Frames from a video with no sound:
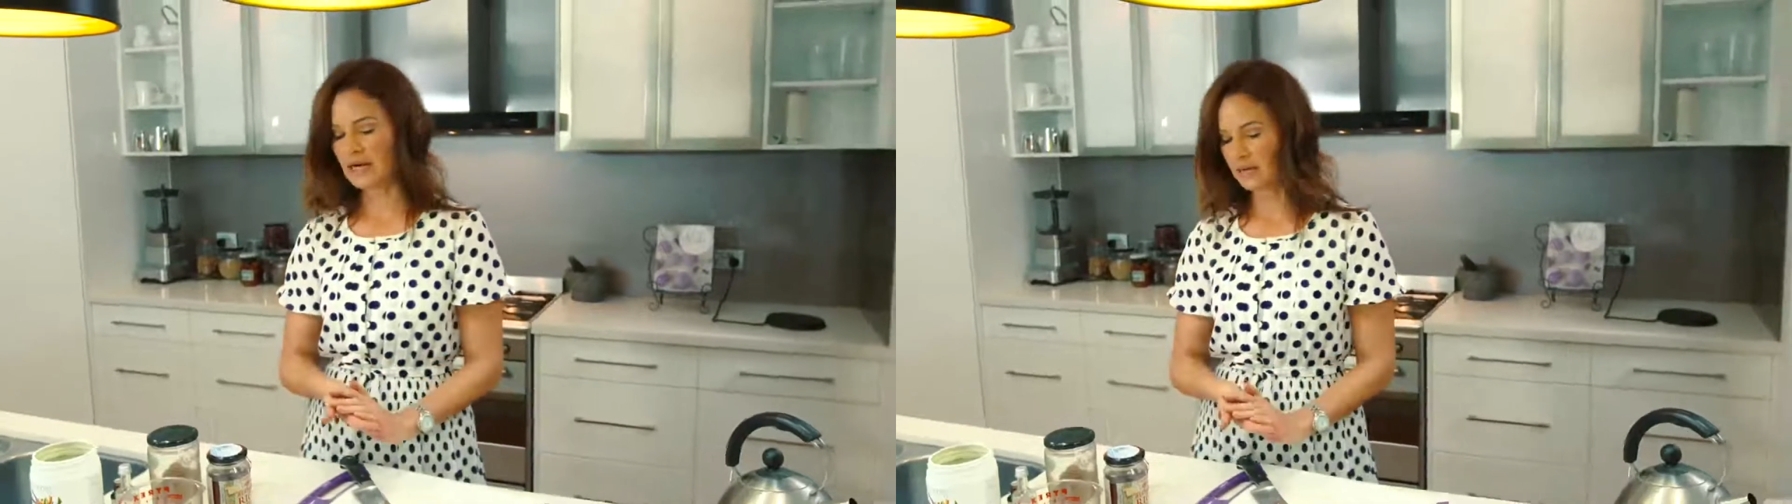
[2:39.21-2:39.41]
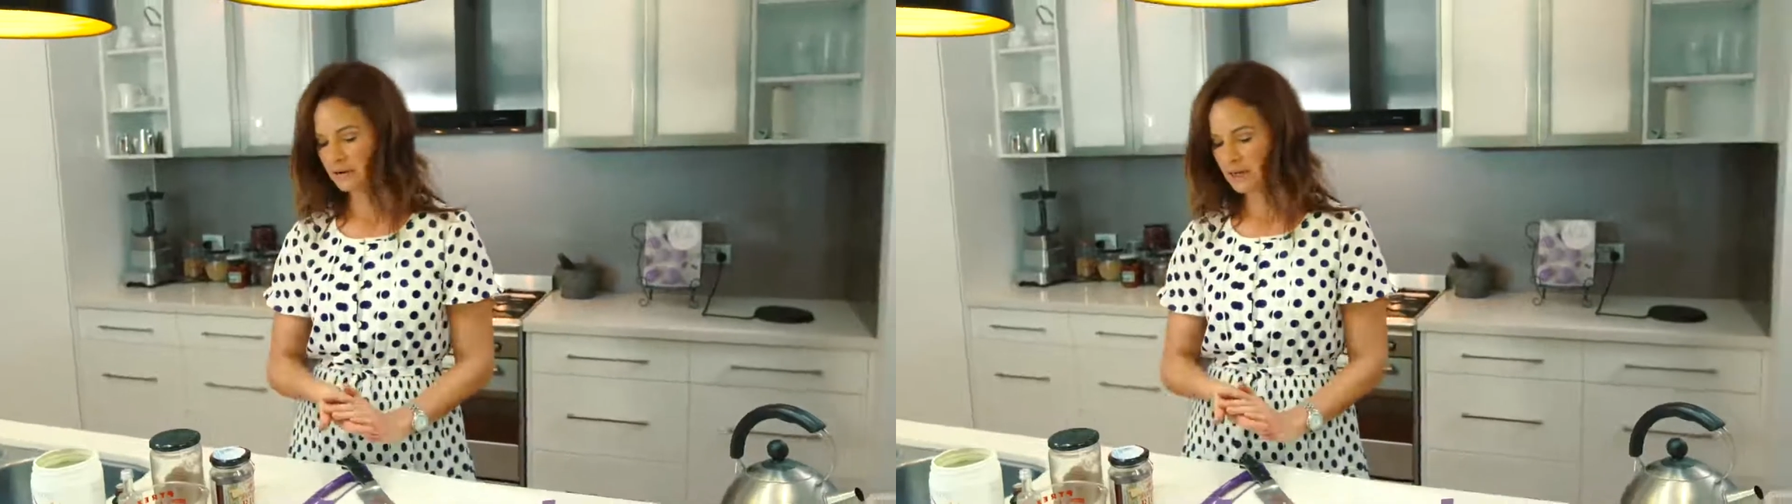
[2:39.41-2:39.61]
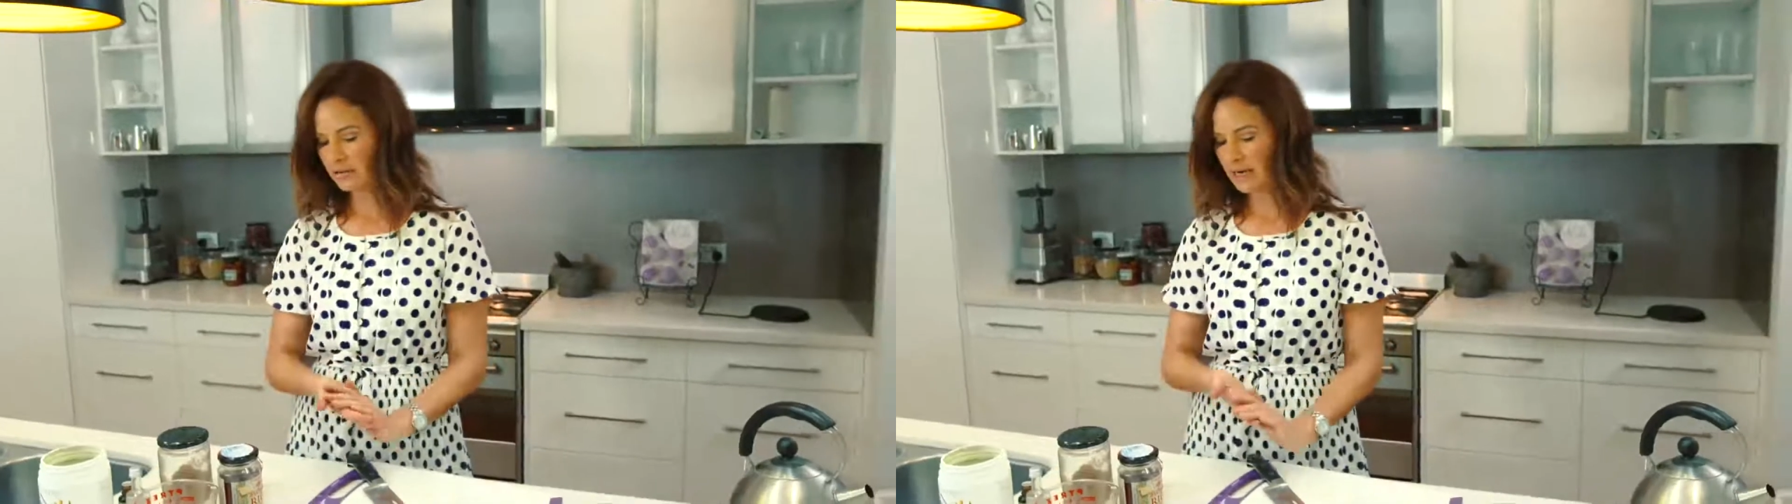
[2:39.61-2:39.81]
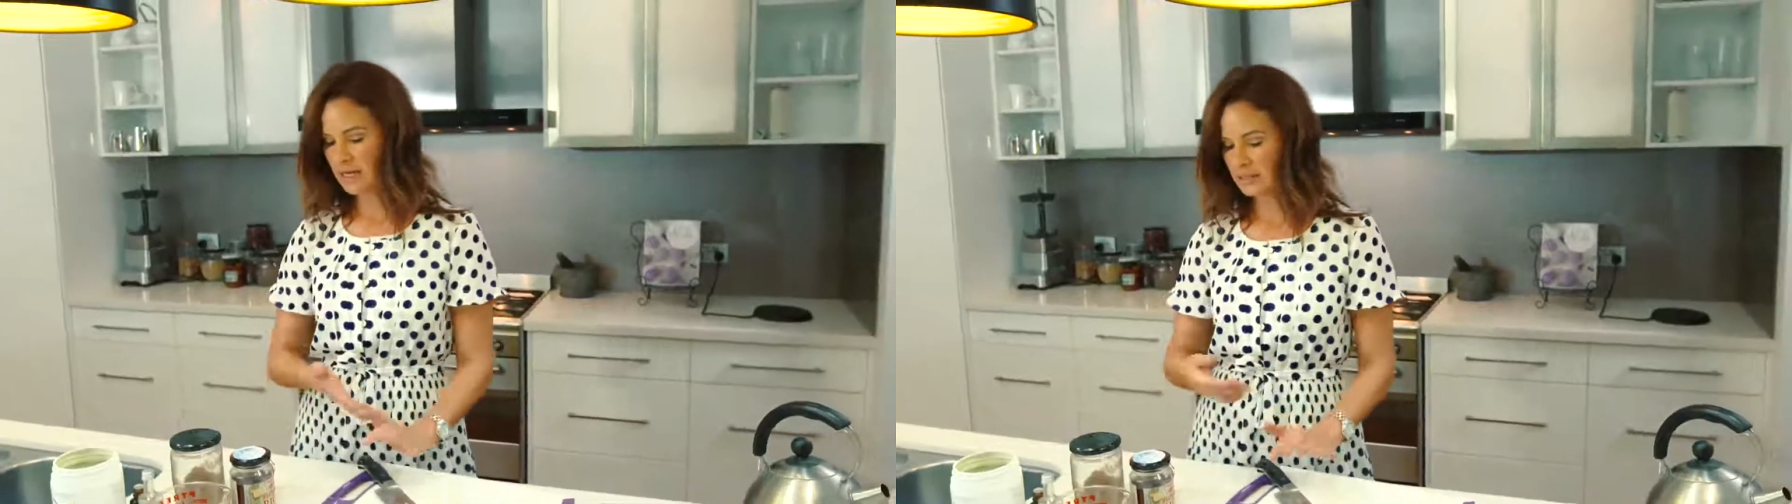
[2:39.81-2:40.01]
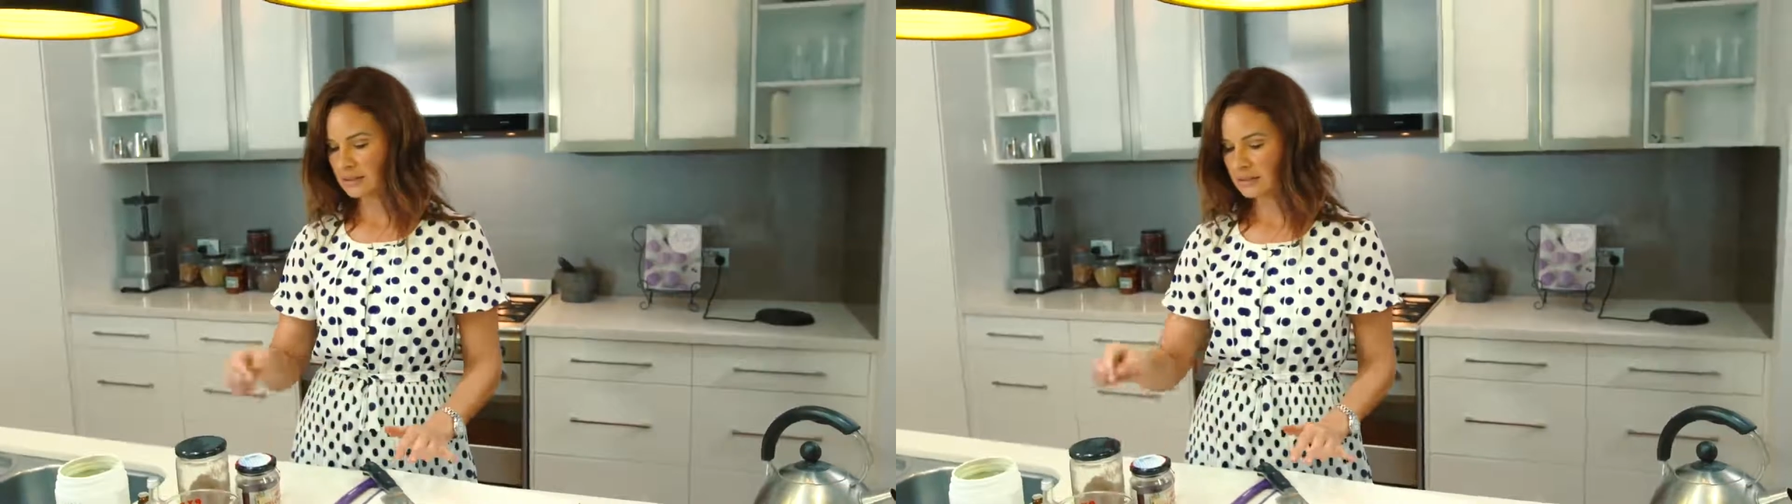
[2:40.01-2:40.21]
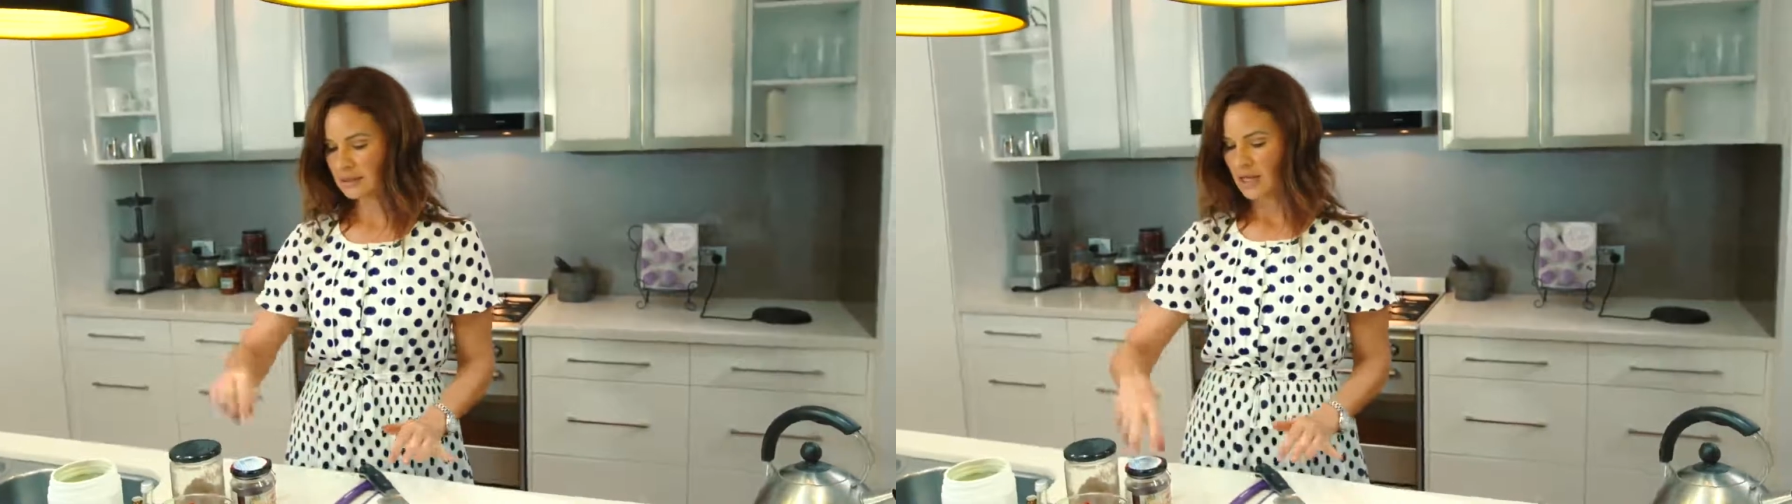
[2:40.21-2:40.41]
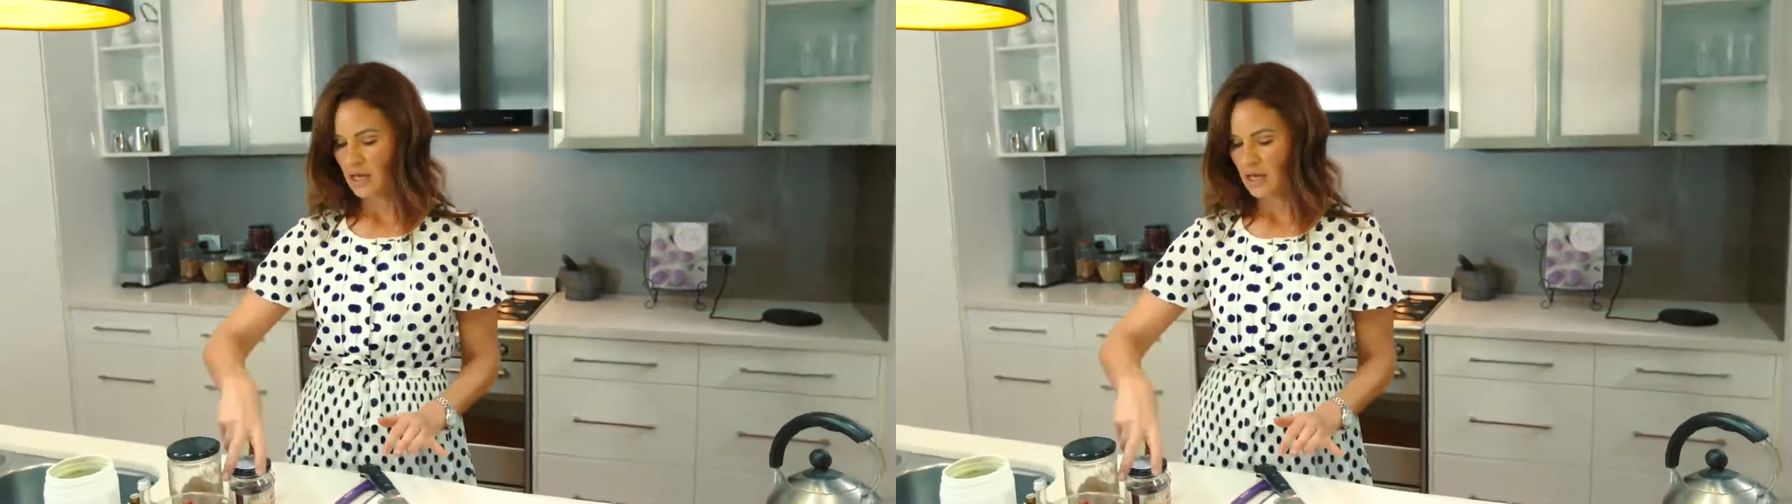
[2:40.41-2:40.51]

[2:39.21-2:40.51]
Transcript: other ingredients.